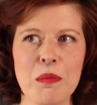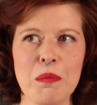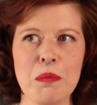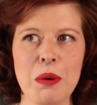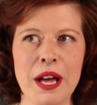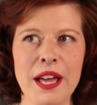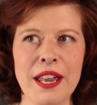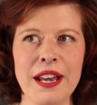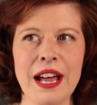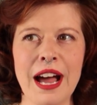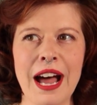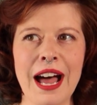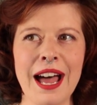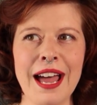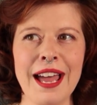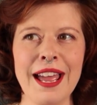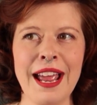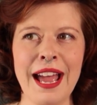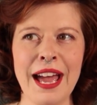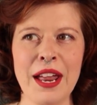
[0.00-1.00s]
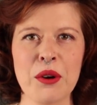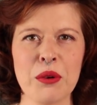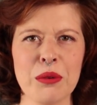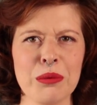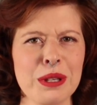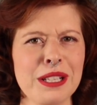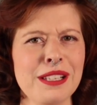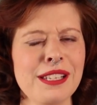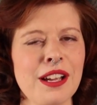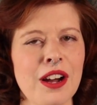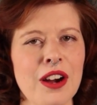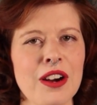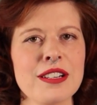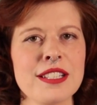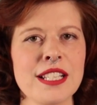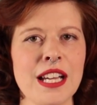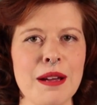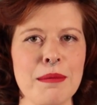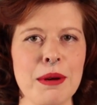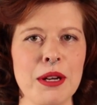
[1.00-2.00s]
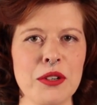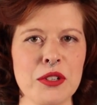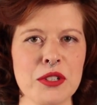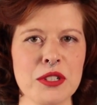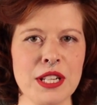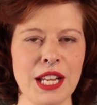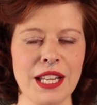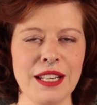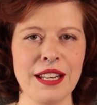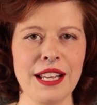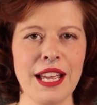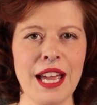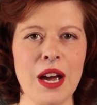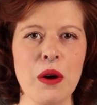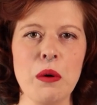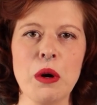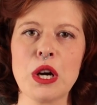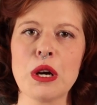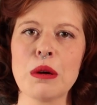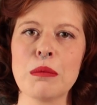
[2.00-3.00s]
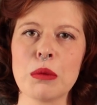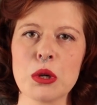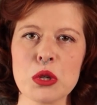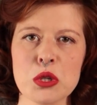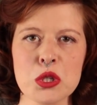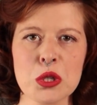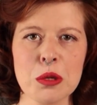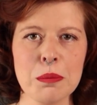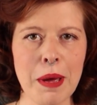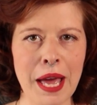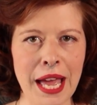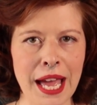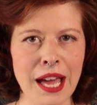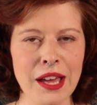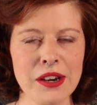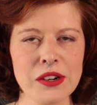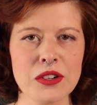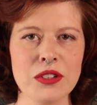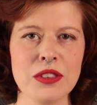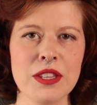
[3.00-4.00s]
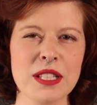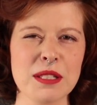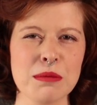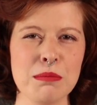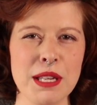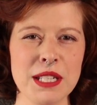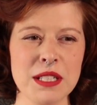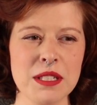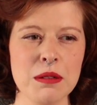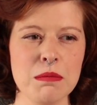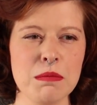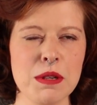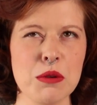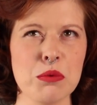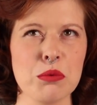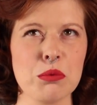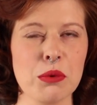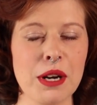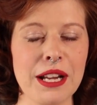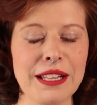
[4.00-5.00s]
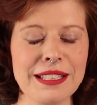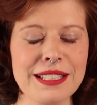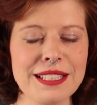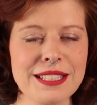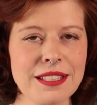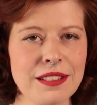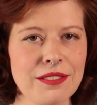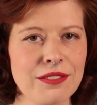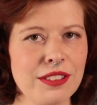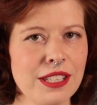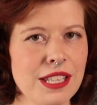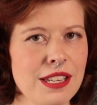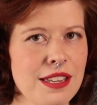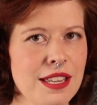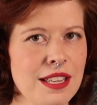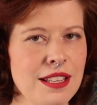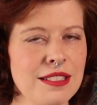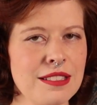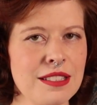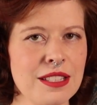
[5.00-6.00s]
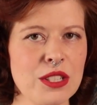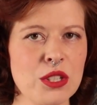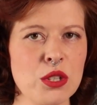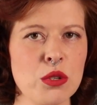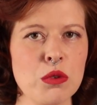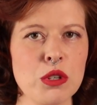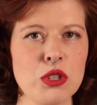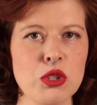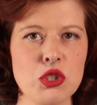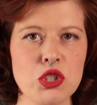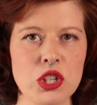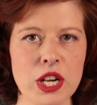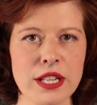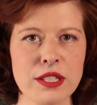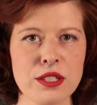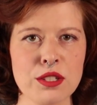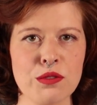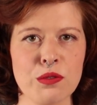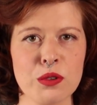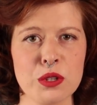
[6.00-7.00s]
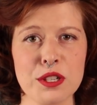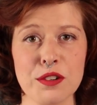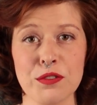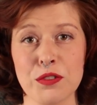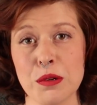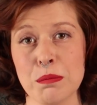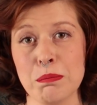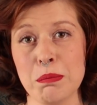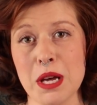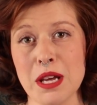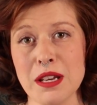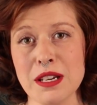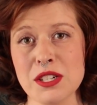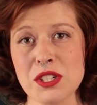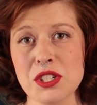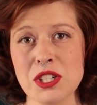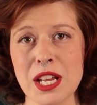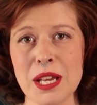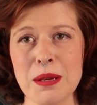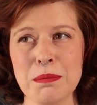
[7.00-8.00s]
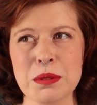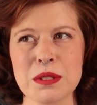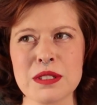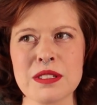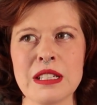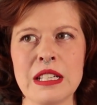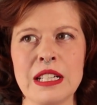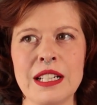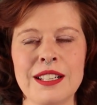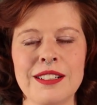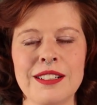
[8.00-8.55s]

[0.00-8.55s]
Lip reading: but I had a really hard time understanding how a commercial pattern that's meant to be relatively easy to adjust for different body shapes,